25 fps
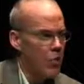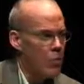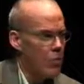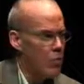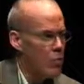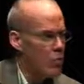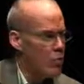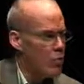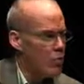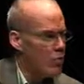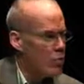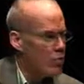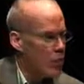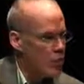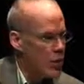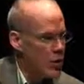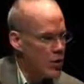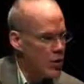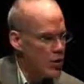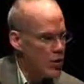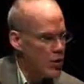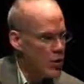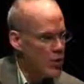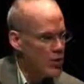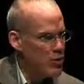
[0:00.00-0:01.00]
We also
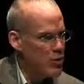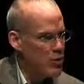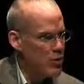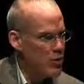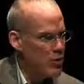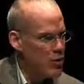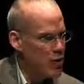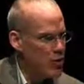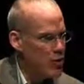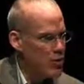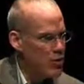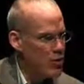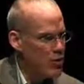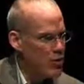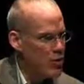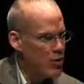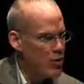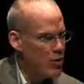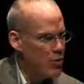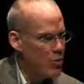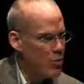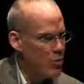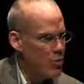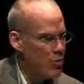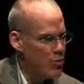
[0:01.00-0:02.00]
had lots of
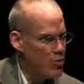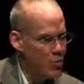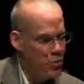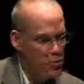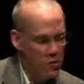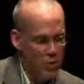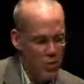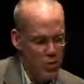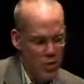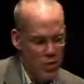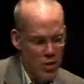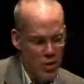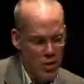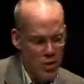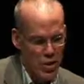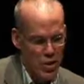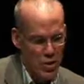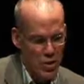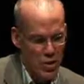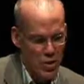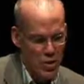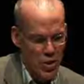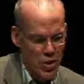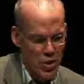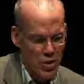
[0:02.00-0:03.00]
writers wonderfully
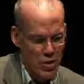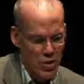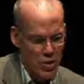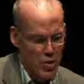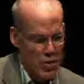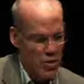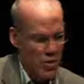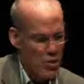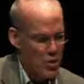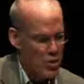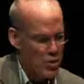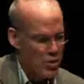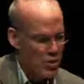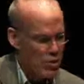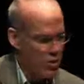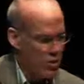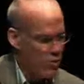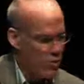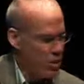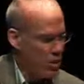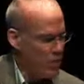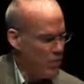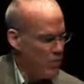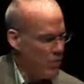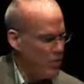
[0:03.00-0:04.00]
agreeing to
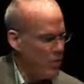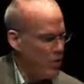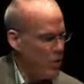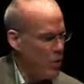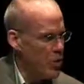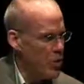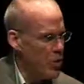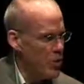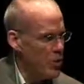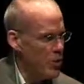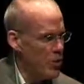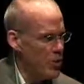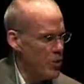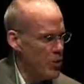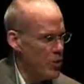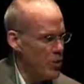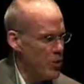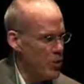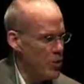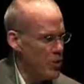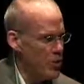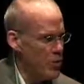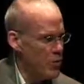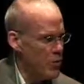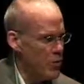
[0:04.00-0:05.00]
write
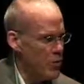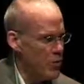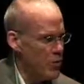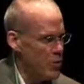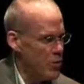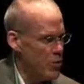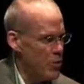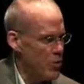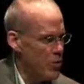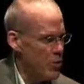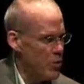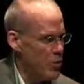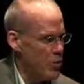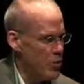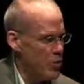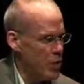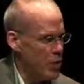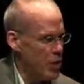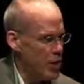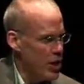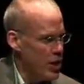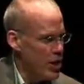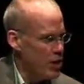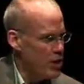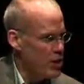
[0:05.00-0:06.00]

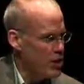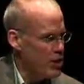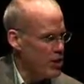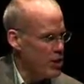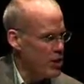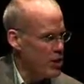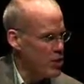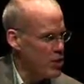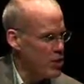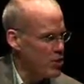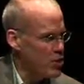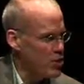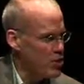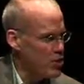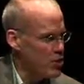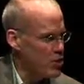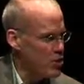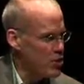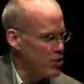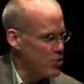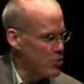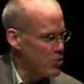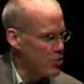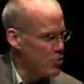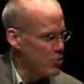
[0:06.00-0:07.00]
350-word essays and
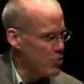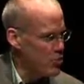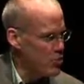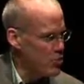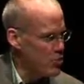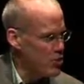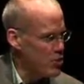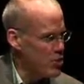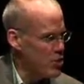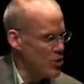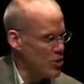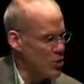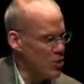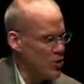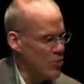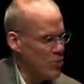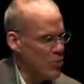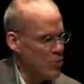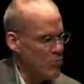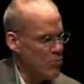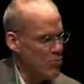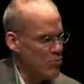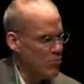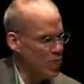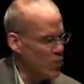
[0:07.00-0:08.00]
short stories
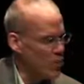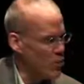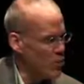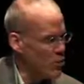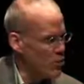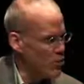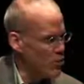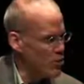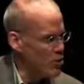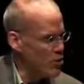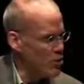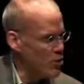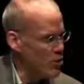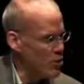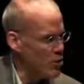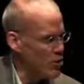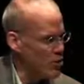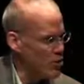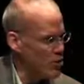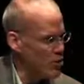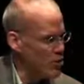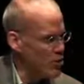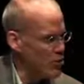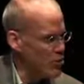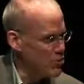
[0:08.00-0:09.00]
and poems
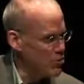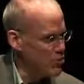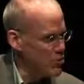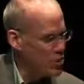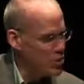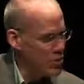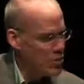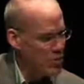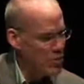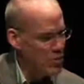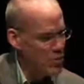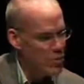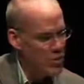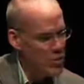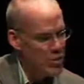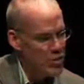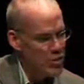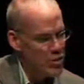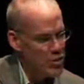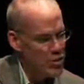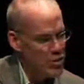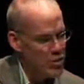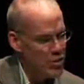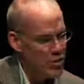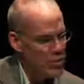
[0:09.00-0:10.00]
and whatever
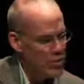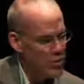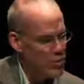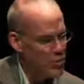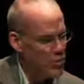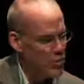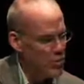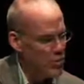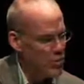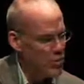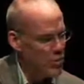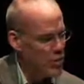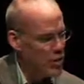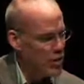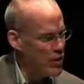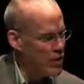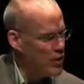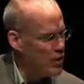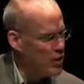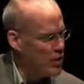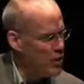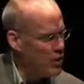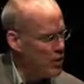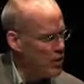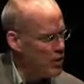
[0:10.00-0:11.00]
else that people found
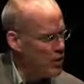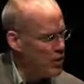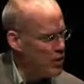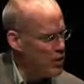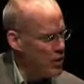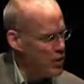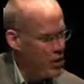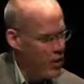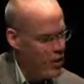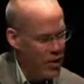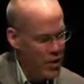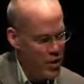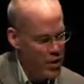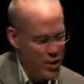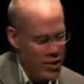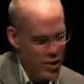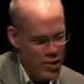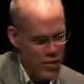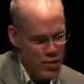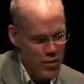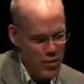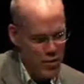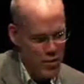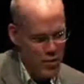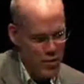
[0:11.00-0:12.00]

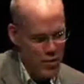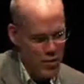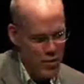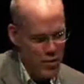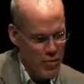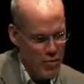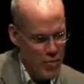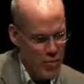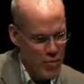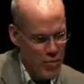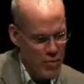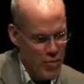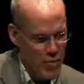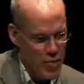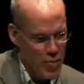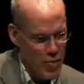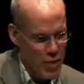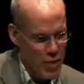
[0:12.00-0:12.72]
great fun.